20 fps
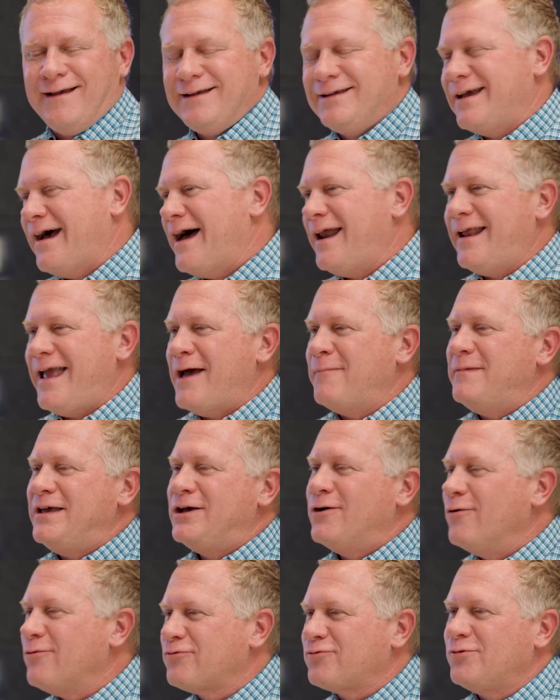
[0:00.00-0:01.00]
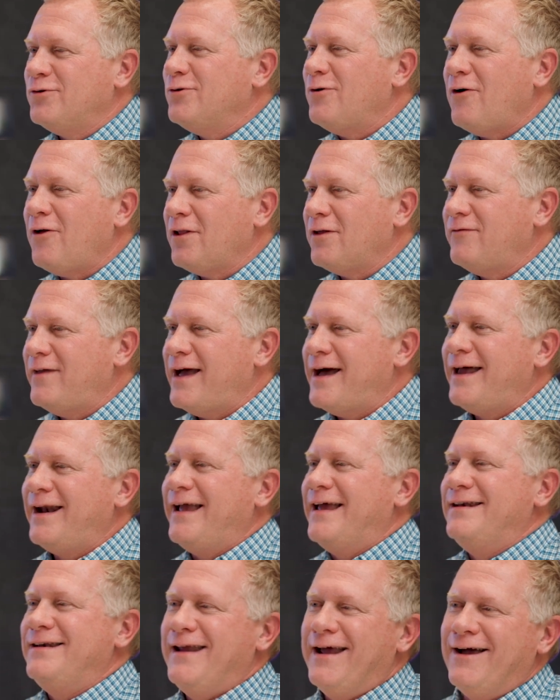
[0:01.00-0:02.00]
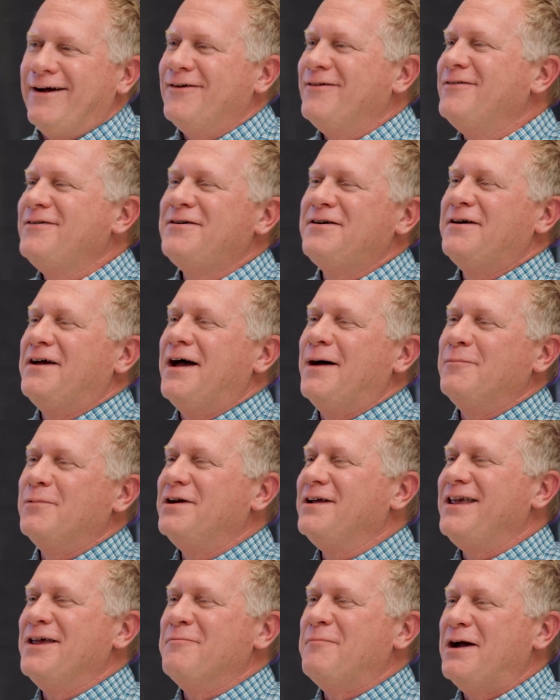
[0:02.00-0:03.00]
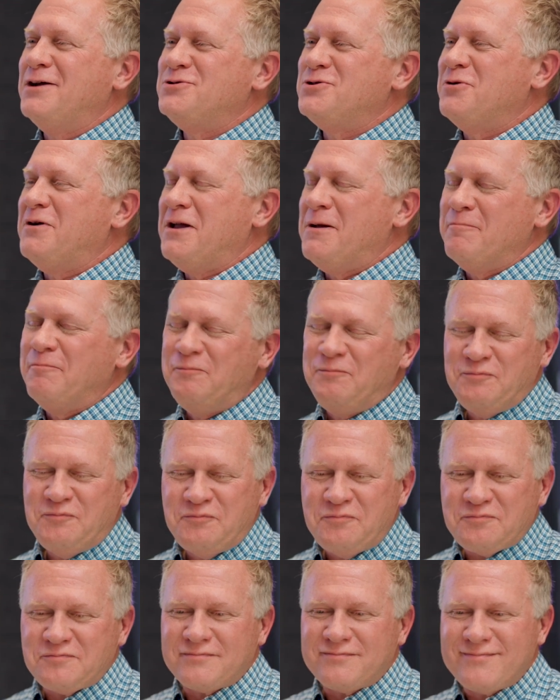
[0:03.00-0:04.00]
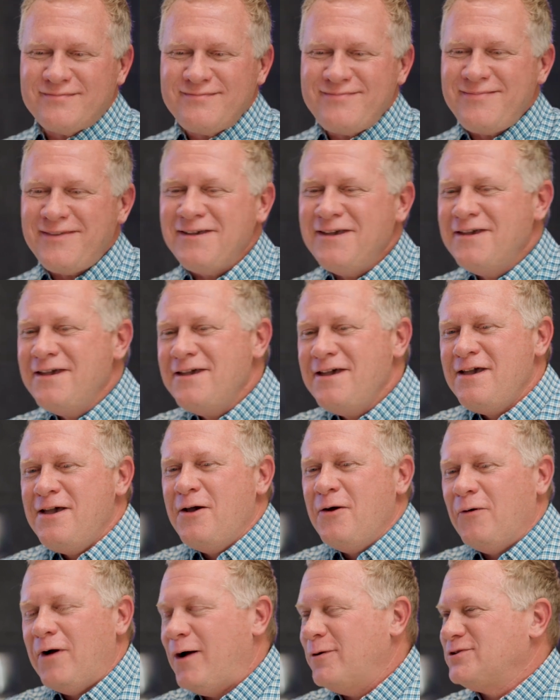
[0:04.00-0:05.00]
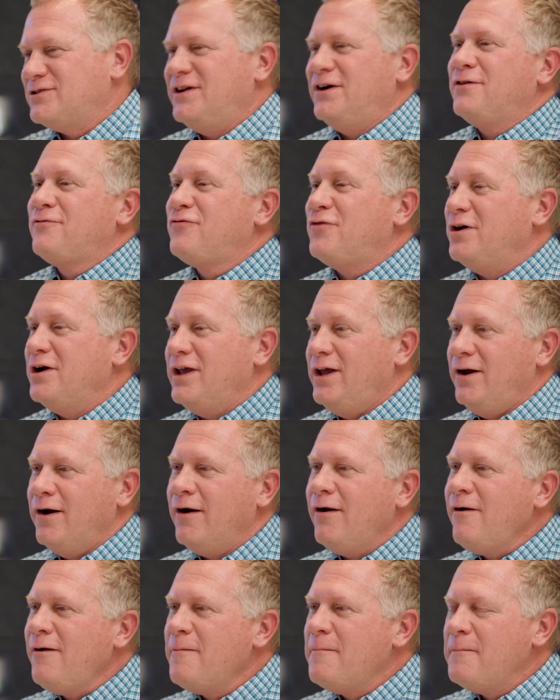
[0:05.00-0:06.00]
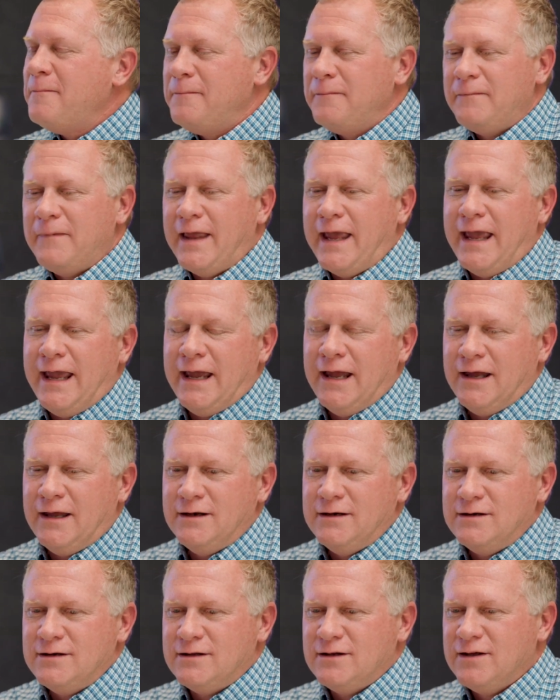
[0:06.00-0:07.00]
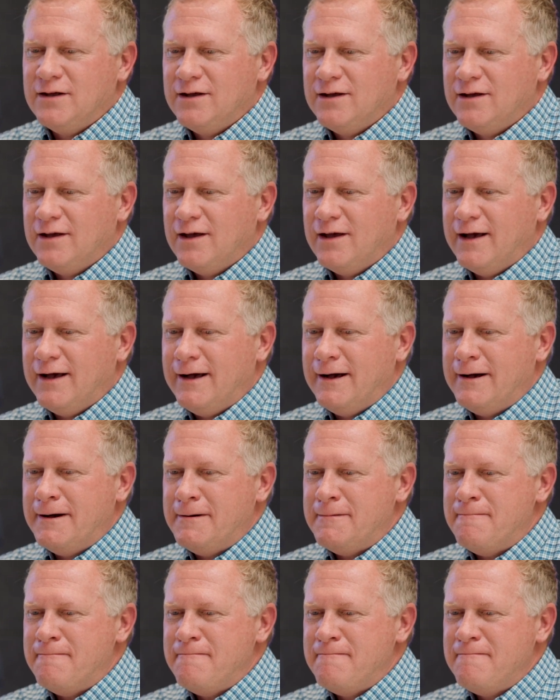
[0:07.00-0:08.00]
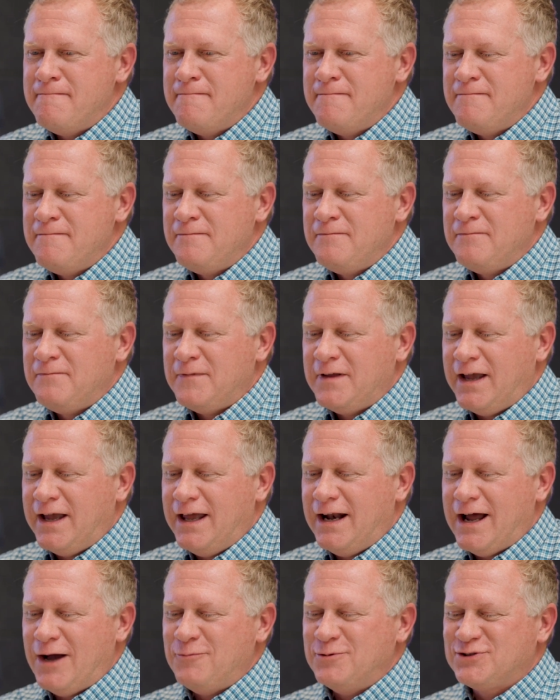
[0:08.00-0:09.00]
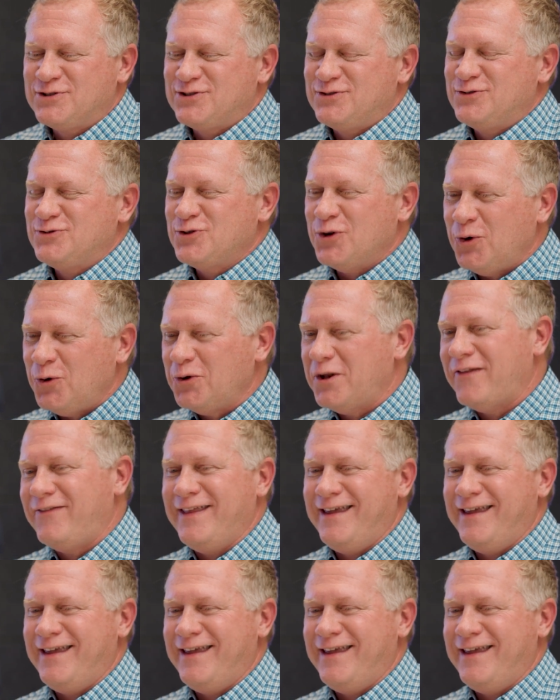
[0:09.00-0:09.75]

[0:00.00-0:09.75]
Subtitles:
God had me go through all of that, and now I'm gonna get my dream. I was there for a year, and I was told at